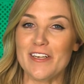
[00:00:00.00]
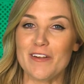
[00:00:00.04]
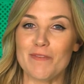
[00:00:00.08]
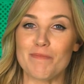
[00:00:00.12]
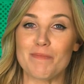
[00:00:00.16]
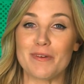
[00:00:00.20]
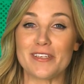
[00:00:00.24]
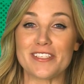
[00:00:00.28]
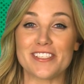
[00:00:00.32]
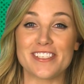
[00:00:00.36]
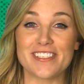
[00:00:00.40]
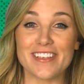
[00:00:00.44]

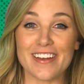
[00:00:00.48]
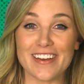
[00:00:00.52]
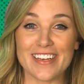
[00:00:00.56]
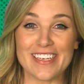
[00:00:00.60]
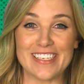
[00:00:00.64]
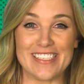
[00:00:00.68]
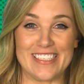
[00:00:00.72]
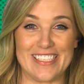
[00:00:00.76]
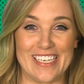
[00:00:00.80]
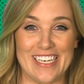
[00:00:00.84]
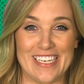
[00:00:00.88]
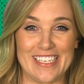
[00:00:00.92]
But
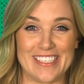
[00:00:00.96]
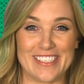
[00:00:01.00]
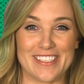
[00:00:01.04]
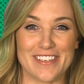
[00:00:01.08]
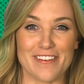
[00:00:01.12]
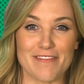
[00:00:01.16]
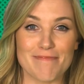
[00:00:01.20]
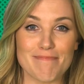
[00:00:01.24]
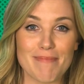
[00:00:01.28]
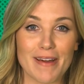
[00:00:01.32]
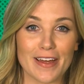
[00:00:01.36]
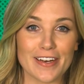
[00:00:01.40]
scientists
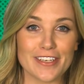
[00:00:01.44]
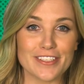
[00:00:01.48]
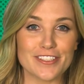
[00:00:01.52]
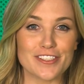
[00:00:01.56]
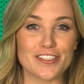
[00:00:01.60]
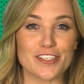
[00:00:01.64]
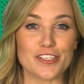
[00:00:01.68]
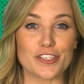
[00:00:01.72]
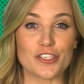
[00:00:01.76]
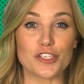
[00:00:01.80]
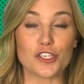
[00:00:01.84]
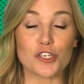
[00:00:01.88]
have
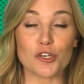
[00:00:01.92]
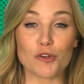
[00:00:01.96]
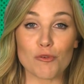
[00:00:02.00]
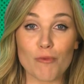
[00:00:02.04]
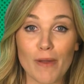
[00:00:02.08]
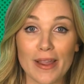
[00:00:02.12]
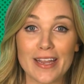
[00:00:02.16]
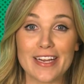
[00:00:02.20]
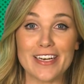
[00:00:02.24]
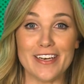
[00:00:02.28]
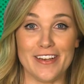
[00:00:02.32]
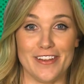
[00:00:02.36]
managed to
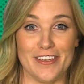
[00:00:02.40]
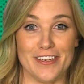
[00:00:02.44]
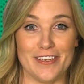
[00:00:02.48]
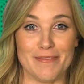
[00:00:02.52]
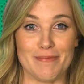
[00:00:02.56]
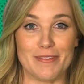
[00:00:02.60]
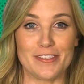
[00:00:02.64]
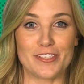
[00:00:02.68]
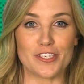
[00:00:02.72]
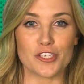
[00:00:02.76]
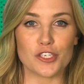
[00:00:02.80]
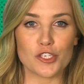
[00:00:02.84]
train
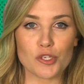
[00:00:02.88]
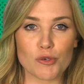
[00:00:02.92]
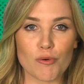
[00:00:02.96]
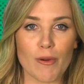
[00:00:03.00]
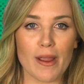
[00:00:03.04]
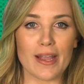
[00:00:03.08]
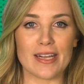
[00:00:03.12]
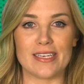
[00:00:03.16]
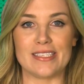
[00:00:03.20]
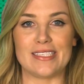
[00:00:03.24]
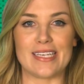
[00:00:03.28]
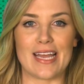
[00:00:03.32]
them to
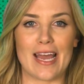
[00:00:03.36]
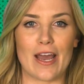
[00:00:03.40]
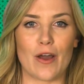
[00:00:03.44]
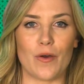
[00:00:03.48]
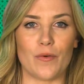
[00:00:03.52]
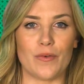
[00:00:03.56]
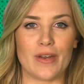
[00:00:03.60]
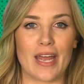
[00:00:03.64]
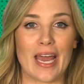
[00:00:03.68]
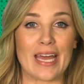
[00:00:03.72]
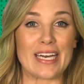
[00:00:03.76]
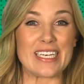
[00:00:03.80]
track
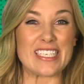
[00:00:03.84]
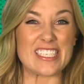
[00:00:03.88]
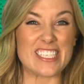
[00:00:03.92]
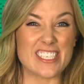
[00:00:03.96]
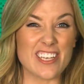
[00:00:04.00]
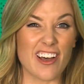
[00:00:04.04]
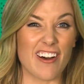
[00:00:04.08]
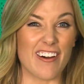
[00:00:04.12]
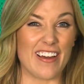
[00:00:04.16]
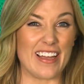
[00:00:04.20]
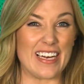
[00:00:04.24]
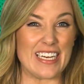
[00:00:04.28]
down an
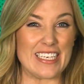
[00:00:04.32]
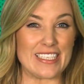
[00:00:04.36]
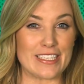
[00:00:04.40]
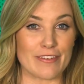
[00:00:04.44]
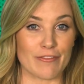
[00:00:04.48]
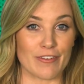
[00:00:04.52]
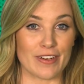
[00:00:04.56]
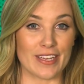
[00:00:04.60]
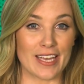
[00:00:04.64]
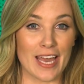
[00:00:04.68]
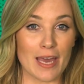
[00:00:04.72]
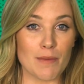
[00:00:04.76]
entirely
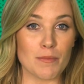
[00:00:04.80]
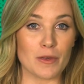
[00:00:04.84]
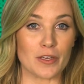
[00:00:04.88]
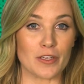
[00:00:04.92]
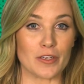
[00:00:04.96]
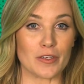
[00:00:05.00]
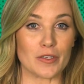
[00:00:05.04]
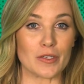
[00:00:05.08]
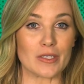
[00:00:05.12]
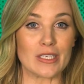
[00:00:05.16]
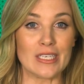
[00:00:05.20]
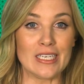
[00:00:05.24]
different
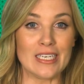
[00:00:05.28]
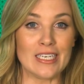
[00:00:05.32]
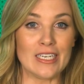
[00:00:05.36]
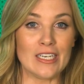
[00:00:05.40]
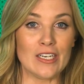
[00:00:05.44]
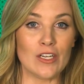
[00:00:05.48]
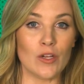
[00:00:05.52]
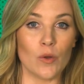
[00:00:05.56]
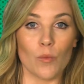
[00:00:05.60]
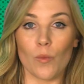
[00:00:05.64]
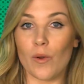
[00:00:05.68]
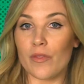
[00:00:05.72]
chemical,
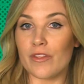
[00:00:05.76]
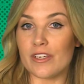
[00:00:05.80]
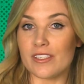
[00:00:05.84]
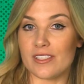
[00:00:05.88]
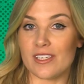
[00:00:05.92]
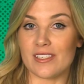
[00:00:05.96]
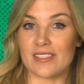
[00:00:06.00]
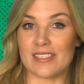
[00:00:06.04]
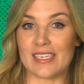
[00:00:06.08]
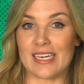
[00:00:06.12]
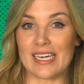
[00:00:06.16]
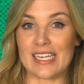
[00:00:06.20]
one that
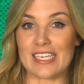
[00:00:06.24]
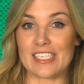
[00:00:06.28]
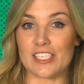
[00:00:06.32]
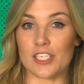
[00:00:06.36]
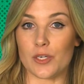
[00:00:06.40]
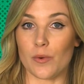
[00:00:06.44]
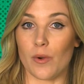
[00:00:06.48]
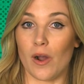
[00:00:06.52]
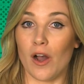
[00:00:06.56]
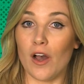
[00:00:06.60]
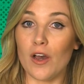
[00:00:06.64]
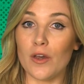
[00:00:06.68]
doesn't lead
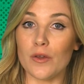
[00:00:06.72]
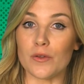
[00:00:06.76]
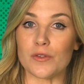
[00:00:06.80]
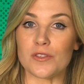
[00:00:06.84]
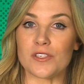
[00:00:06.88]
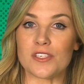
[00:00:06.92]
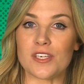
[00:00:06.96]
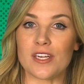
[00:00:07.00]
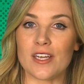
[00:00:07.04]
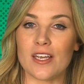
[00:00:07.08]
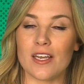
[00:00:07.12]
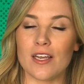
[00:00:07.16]
to a
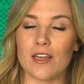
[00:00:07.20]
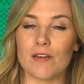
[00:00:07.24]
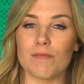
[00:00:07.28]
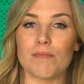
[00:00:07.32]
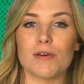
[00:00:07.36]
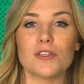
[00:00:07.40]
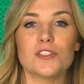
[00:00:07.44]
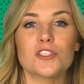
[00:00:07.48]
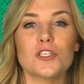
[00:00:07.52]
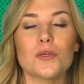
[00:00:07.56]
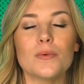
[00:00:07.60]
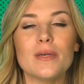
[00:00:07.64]
host,
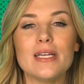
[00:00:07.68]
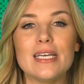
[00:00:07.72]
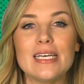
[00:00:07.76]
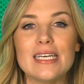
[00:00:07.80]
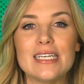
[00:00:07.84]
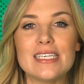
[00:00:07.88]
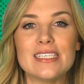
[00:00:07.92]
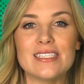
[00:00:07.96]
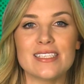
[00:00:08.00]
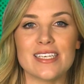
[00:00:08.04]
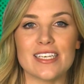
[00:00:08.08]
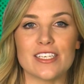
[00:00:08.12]
but to
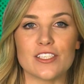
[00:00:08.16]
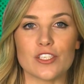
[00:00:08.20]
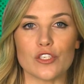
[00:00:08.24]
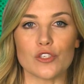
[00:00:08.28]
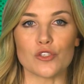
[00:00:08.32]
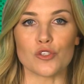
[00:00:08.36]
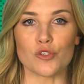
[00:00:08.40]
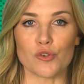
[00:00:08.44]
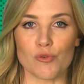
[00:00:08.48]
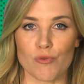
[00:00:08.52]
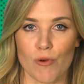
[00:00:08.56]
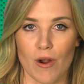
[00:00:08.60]

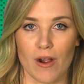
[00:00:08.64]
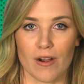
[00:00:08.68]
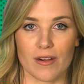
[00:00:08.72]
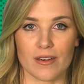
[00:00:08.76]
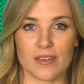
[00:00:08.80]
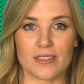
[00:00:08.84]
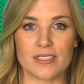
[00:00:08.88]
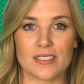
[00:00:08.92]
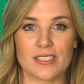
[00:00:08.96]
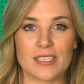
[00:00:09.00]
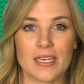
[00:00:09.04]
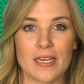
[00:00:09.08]
illicit
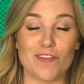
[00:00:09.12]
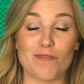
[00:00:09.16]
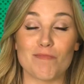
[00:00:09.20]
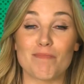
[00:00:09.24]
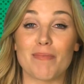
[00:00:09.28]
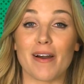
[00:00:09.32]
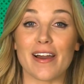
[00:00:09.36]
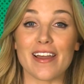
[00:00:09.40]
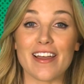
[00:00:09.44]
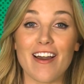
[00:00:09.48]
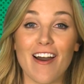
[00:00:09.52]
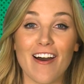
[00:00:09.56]
drugs.
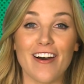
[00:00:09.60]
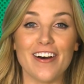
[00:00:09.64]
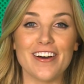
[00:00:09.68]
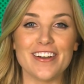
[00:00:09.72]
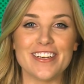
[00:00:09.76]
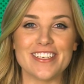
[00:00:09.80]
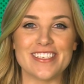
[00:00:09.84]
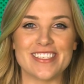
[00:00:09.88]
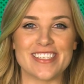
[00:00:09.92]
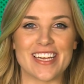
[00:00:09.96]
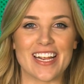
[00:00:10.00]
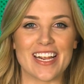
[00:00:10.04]
By
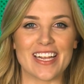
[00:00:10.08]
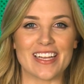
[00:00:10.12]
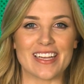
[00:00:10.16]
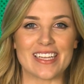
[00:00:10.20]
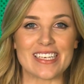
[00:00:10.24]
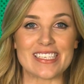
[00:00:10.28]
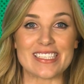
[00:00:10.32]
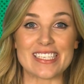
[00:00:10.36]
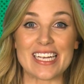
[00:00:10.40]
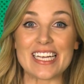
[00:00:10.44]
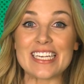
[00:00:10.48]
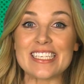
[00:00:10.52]
harnessing
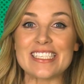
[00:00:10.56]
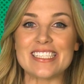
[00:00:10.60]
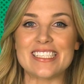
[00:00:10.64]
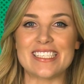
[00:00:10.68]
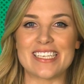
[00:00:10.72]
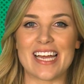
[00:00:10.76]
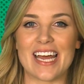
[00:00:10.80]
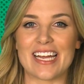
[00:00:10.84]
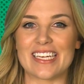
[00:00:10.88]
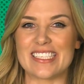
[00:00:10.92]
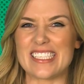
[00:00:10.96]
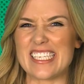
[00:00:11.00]
these
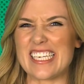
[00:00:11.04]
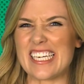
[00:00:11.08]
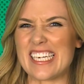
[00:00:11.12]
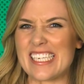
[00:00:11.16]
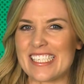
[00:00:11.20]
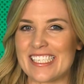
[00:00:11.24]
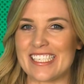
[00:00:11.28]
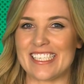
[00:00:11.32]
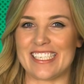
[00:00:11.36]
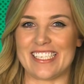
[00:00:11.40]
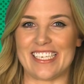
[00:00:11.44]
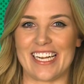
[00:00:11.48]
insect
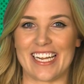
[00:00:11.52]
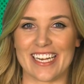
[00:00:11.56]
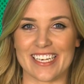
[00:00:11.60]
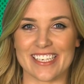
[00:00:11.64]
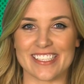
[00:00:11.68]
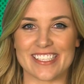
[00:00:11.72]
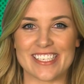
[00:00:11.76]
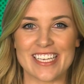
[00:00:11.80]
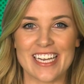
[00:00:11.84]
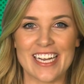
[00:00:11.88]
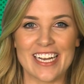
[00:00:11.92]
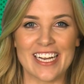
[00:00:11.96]

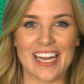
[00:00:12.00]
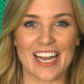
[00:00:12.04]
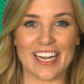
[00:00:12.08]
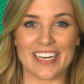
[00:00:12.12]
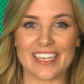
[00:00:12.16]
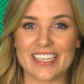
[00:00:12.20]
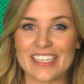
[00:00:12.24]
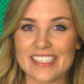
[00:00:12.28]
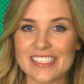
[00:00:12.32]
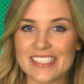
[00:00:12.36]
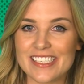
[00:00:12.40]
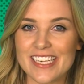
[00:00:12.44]
instincts
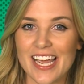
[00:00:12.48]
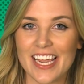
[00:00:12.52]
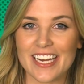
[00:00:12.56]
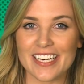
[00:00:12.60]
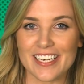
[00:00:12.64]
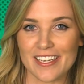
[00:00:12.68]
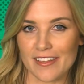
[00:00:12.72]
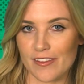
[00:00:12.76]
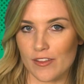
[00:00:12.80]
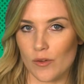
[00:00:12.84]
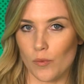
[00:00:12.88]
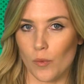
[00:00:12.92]
and
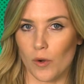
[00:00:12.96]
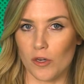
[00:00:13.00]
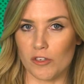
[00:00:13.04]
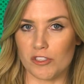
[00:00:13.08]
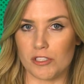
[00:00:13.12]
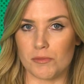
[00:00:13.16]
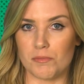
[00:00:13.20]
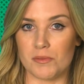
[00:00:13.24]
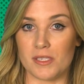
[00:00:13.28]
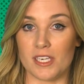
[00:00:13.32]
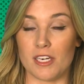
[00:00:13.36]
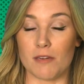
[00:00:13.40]
containing the
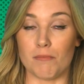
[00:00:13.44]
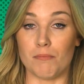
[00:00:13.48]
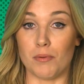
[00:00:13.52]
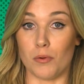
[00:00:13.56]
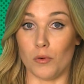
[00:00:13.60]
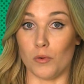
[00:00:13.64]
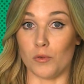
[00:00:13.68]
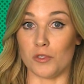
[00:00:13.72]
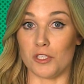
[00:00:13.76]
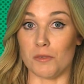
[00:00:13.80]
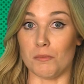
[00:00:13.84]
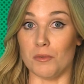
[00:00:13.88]
wasps in a
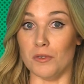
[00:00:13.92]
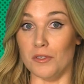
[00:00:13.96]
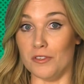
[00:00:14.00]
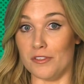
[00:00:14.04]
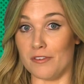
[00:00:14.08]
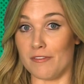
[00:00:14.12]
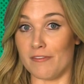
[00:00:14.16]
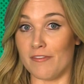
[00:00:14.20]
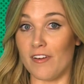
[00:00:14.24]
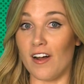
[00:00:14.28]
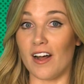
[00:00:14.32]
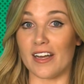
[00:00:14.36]
portable
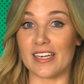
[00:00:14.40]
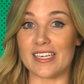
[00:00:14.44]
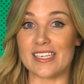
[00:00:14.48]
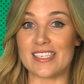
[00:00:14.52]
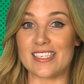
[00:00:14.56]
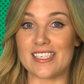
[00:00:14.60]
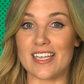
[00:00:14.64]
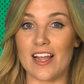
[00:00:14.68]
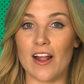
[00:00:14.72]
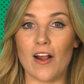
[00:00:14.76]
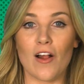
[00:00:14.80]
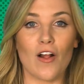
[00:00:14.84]

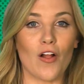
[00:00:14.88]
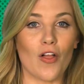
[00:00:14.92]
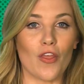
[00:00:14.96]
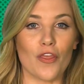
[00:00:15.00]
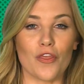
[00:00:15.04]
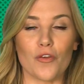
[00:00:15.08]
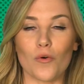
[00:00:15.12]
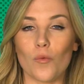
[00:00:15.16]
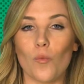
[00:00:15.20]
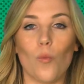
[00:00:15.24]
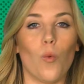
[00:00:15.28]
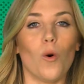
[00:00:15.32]
device,
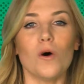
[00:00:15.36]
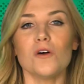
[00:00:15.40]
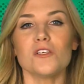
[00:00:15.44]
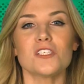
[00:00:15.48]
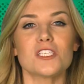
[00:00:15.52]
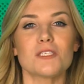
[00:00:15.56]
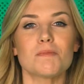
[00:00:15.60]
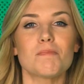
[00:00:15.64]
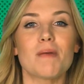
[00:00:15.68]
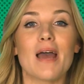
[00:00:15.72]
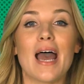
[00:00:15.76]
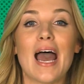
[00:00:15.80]
the
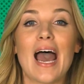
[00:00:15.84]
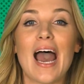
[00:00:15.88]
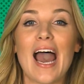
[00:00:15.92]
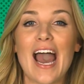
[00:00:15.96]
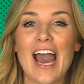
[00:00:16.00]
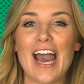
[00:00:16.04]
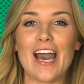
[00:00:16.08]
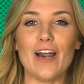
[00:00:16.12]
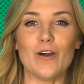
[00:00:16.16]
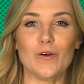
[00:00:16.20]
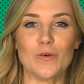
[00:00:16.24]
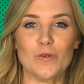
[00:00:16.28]
wasp
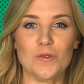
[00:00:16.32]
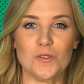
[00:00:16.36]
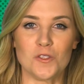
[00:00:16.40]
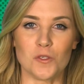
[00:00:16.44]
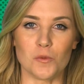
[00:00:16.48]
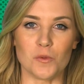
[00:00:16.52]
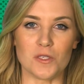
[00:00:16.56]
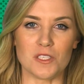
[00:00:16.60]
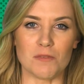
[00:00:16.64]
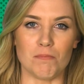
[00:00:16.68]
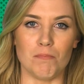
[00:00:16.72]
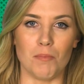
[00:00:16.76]
hound
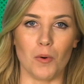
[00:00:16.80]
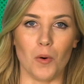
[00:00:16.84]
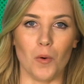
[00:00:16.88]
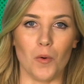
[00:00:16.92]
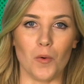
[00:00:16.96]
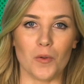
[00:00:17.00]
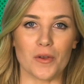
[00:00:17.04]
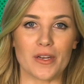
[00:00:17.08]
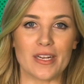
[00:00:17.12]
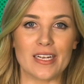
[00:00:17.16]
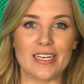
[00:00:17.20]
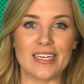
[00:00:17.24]
was
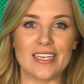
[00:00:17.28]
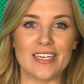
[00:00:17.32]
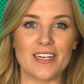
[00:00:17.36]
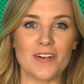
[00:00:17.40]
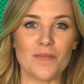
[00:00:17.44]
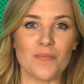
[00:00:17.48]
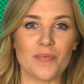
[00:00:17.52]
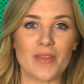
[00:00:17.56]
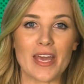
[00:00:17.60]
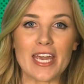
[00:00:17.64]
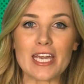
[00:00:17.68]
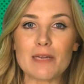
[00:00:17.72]
born,
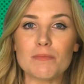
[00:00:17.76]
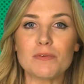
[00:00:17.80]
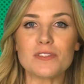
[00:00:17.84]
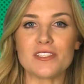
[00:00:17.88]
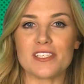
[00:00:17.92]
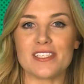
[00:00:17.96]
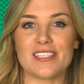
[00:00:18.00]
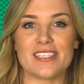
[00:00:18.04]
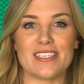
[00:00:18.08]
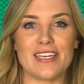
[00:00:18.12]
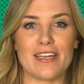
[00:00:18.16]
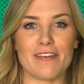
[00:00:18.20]
able
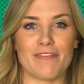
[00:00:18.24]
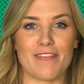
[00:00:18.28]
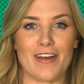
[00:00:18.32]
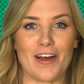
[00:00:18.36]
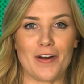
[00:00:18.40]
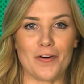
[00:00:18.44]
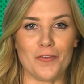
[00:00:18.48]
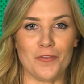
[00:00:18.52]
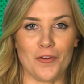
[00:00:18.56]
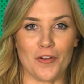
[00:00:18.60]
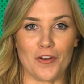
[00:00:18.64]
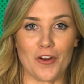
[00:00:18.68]
to sniff
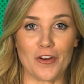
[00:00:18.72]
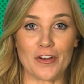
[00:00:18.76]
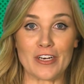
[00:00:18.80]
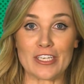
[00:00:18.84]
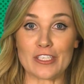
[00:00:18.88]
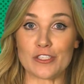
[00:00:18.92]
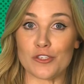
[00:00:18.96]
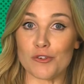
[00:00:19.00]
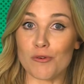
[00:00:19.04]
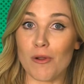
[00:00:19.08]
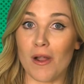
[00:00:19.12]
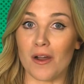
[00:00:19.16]
out not only
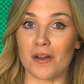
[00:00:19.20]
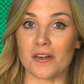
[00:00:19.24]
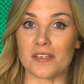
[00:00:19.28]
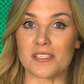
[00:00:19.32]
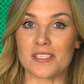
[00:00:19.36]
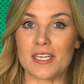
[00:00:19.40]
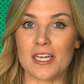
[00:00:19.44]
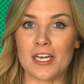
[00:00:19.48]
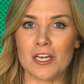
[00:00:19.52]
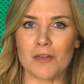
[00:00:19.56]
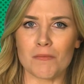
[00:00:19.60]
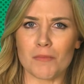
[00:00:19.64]

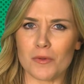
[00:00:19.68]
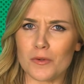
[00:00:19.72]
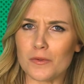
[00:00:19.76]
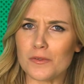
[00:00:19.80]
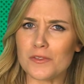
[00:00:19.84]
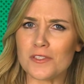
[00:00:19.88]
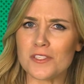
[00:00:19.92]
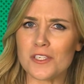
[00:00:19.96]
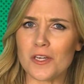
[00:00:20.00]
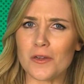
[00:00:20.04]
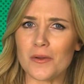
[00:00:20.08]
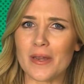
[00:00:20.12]
drugs, but
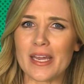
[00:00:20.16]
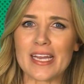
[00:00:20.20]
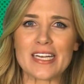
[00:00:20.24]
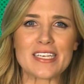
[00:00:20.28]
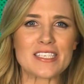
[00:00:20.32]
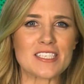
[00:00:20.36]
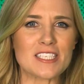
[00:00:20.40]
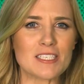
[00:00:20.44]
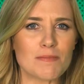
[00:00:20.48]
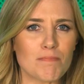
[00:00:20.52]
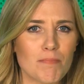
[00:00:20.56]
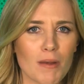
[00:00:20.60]
also
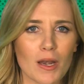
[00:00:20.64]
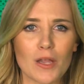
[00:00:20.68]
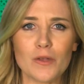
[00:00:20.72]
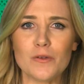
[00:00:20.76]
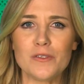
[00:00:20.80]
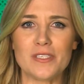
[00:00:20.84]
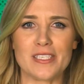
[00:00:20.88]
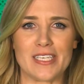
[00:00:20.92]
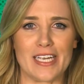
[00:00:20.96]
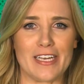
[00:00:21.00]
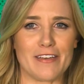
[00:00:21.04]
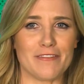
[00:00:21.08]

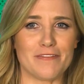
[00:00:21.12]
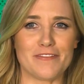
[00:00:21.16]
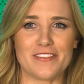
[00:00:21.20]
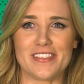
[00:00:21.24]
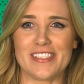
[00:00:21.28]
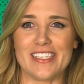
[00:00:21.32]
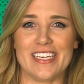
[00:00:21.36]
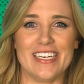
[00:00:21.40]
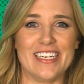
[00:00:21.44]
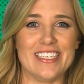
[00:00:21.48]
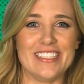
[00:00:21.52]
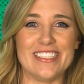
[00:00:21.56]
explosives
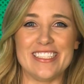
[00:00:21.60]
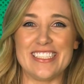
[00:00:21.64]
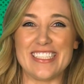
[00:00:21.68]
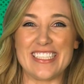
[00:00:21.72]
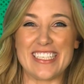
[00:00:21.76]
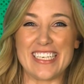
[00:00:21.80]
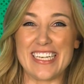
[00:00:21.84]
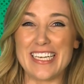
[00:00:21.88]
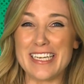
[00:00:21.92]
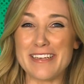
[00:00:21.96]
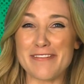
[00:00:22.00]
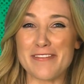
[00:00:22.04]
and
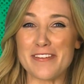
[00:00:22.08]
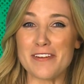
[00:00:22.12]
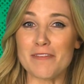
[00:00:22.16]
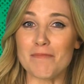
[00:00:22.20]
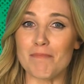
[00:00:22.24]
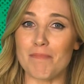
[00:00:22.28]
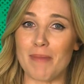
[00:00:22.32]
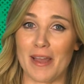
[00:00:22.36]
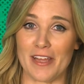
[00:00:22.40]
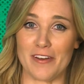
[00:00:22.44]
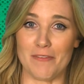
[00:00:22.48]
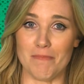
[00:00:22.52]
even
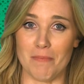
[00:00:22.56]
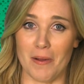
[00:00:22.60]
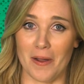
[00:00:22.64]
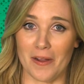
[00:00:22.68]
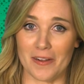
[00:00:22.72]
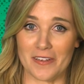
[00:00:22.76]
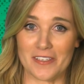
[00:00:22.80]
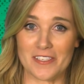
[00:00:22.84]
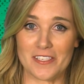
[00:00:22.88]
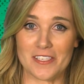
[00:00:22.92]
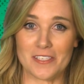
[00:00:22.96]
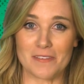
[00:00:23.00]

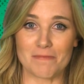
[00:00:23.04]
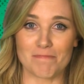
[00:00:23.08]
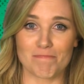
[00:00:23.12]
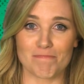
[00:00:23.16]
bedbugs.